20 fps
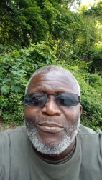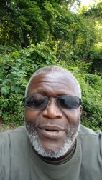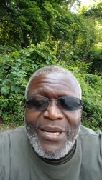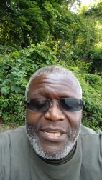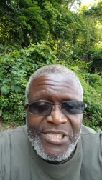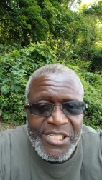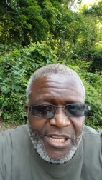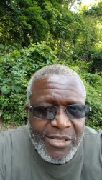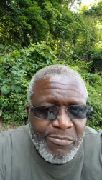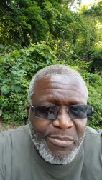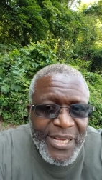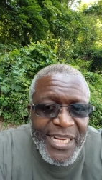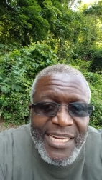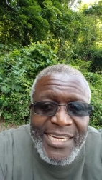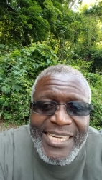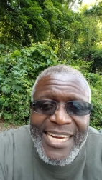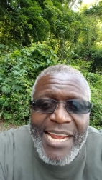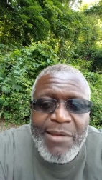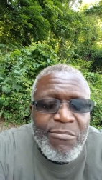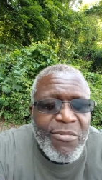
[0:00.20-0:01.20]
Blessed be
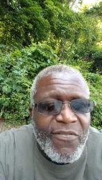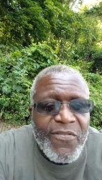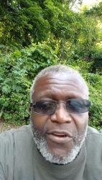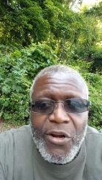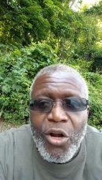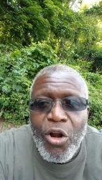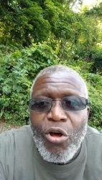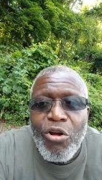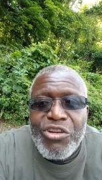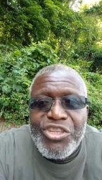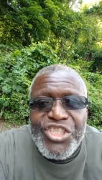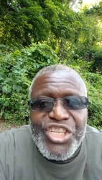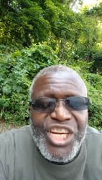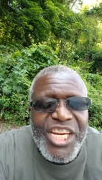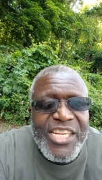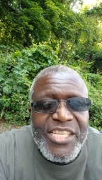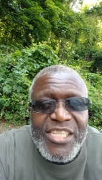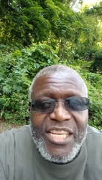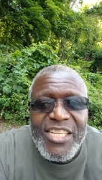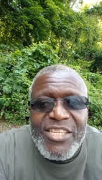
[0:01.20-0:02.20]
the name of the Lord
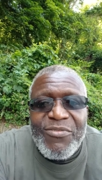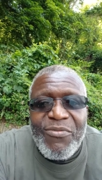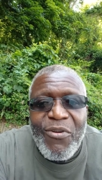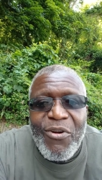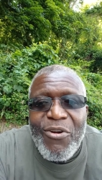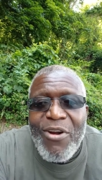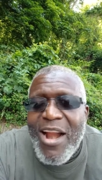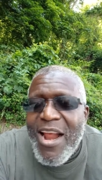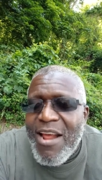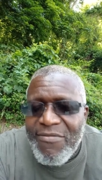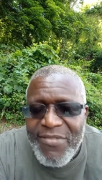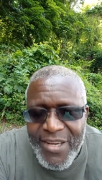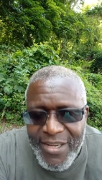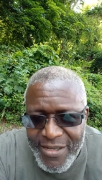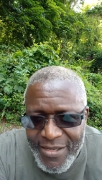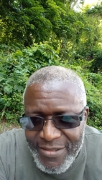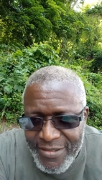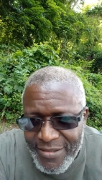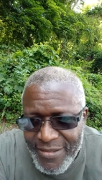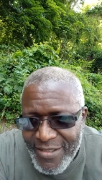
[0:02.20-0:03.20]
Jesus forever
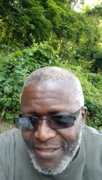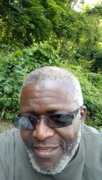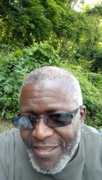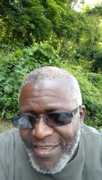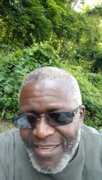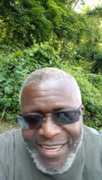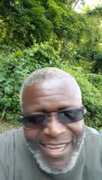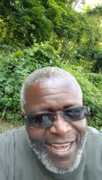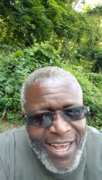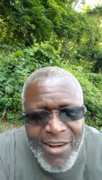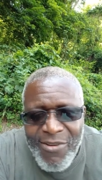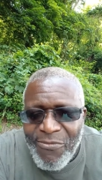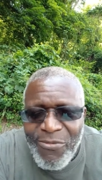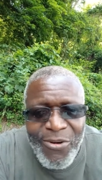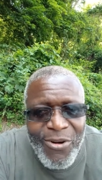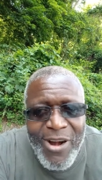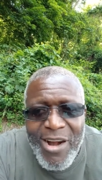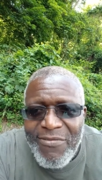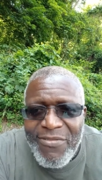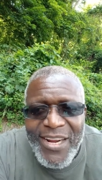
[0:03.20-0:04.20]
and
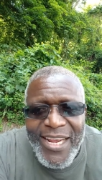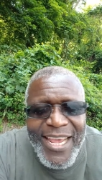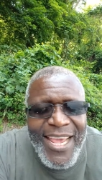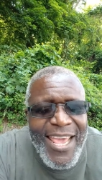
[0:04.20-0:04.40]
forever.